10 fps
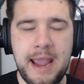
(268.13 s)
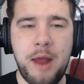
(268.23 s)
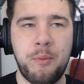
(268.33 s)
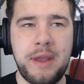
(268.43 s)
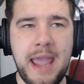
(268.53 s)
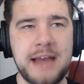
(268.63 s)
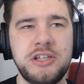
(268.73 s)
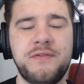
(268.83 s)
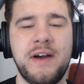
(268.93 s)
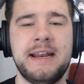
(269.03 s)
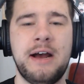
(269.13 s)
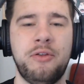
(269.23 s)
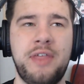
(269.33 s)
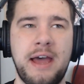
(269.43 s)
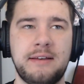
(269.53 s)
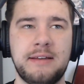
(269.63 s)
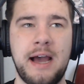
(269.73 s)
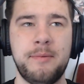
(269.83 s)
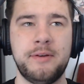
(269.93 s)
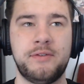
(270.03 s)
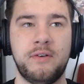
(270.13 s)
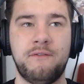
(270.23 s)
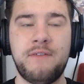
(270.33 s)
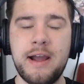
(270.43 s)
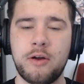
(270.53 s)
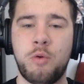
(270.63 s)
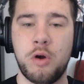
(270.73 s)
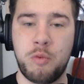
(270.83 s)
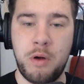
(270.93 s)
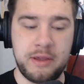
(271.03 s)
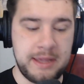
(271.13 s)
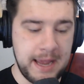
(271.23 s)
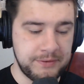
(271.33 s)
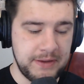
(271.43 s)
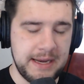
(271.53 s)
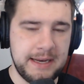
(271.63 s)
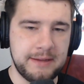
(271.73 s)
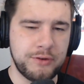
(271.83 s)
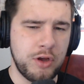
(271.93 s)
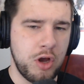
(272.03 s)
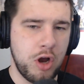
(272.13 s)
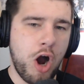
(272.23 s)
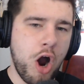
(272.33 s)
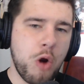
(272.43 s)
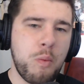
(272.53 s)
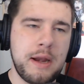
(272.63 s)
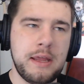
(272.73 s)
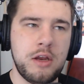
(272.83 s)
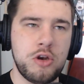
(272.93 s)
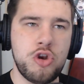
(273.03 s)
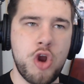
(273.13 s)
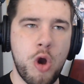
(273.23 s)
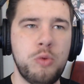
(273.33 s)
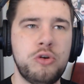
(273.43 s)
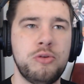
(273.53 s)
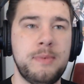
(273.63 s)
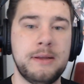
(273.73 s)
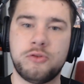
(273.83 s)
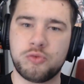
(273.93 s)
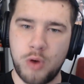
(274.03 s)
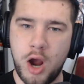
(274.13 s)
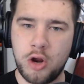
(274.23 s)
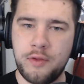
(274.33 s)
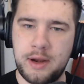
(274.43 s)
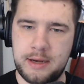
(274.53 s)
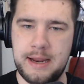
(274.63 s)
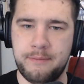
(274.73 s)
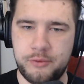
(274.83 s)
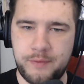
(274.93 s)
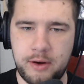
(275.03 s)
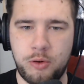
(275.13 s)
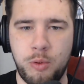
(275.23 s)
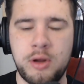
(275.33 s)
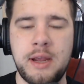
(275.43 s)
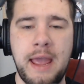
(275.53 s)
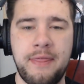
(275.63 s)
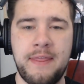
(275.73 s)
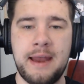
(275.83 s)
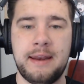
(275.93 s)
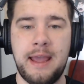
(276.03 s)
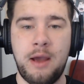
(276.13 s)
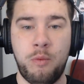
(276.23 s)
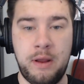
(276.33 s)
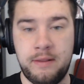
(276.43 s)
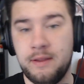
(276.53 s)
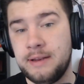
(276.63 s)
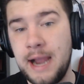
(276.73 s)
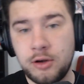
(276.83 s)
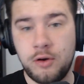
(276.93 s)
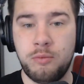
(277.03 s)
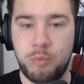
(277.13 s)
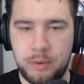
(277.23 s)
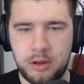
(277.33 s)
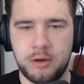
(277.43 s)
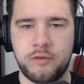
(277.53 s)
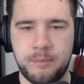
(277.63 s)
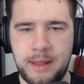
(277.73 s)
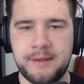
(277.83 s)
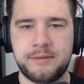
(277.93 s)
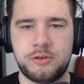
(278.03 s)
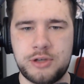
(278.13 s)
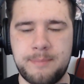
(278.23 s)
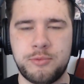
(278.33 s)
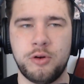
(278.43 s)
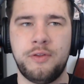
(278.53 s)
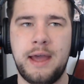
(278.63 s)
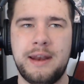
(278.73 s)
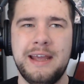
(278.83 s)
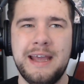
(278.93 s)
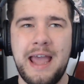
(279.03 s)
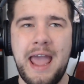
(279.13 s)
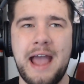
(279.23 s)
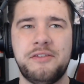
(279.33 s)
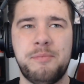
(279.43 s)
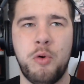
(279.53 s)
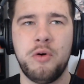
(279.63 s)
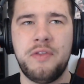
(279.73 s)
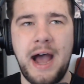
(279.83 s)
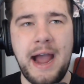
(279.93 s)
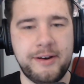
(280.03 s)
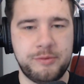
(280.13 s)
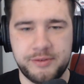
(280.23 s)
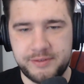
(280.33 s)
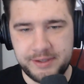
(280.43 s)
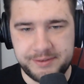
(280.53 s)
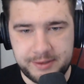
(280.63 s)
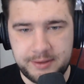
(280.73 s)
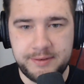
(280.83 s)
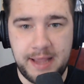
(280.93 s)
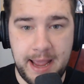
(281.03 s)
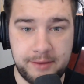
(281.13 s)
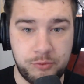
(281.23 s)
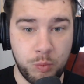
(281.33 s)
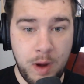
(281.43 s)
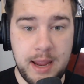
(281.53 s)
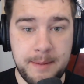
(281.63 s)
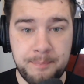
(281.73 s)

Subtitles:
And we actually find out that Dabi's fire quirk, well, yes, it is already known to be stronger than Endeavor's fire quirk, and that in the Doctor, we learned from last chapter, that has more of the ice resistance as Rei,